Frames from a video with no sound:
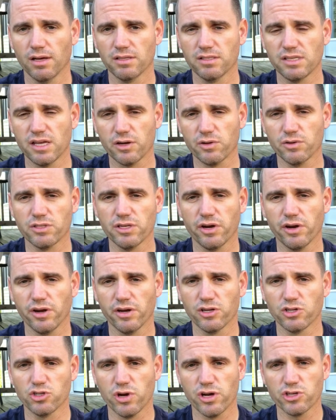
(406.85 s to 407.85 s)
secretary
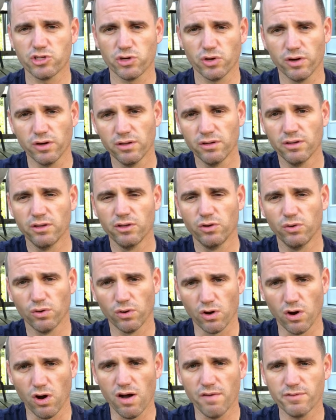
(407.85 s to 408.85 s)
and a treasurer who
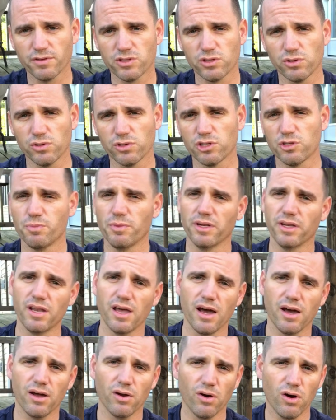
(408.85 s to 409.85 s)
are officers but
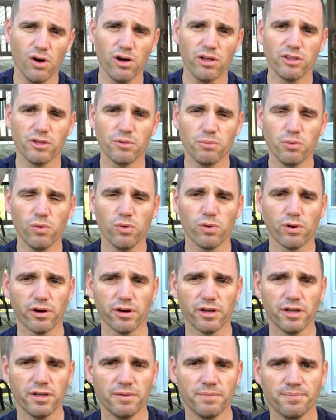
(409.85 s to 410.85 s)
not on the
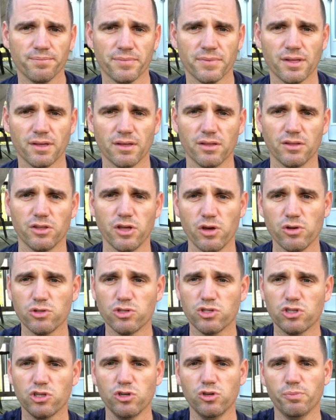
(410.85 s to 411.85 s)
board,
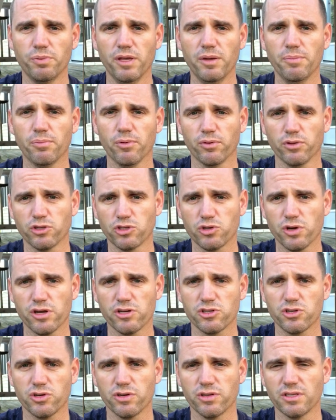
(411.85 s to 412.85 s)
those 2 people, the
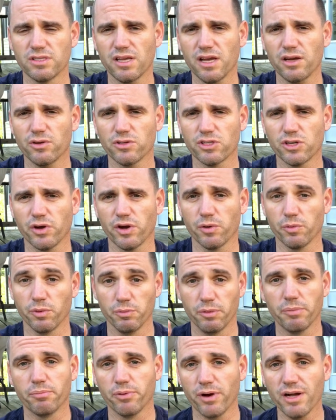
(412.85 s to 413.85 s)
treasurer and the secretary, would
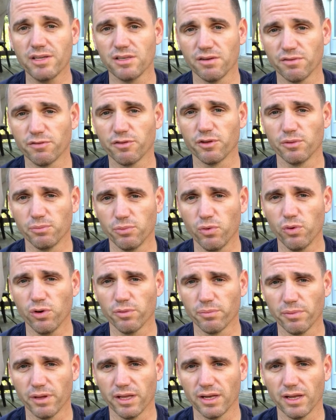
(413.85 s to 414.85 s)
be present for the
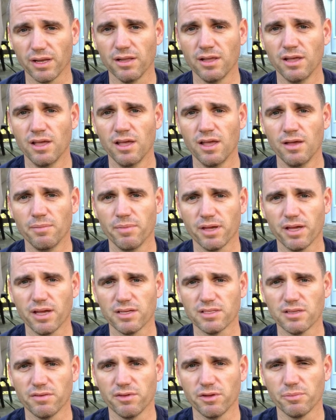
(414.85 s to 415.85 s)
board meeting
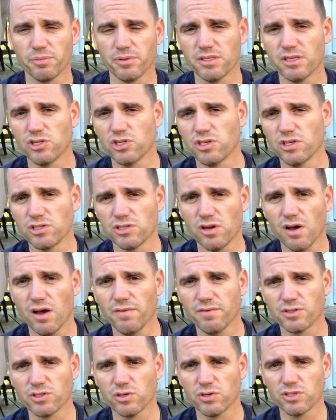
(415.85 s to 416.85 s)
because of their position as
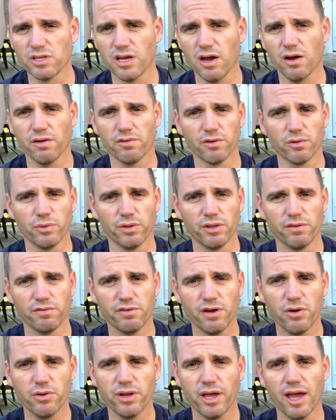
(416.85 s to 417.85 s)
officers. However, when the
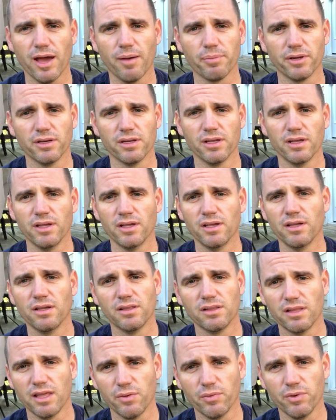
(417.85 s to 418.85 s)
vote happened,
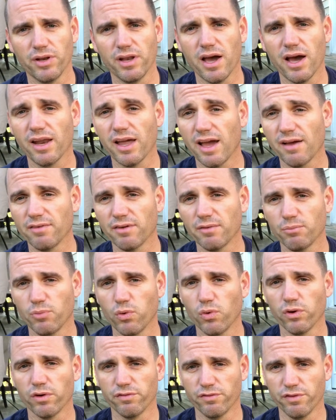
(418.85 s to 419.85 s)
they would not have a
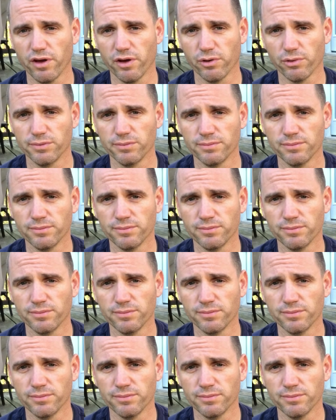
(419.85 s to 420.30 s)
board vote.